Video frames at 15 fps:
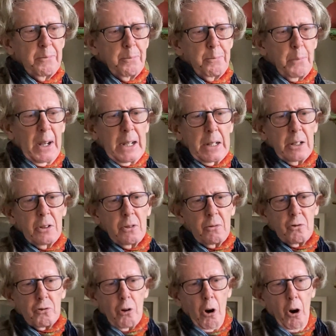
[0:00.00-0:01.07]
beat
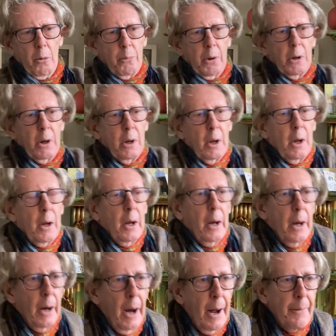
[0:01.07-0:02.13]
drop.
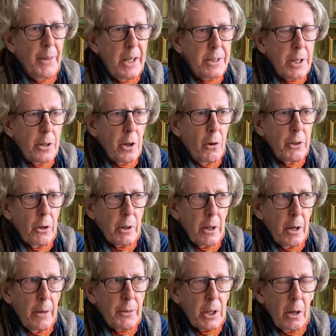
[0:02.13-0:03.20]
And they said, oh, you're going to
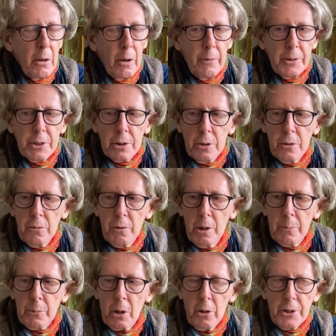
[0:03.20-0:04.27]
have to go over to
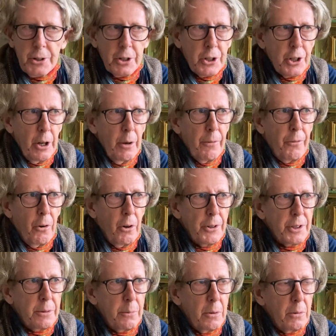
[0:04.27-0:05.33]
um, Gloucestershire for
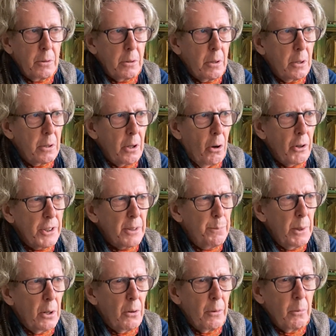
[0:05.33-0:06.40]

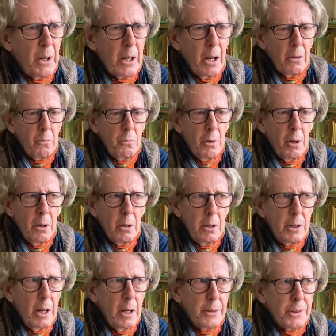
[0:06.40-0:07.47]
hospital. And we go, what?
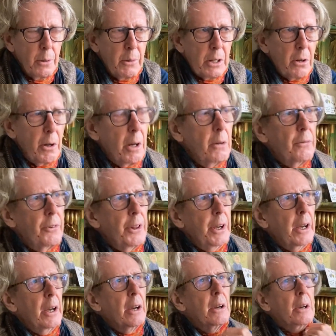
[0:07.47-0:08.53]
Yeah, so we got over there.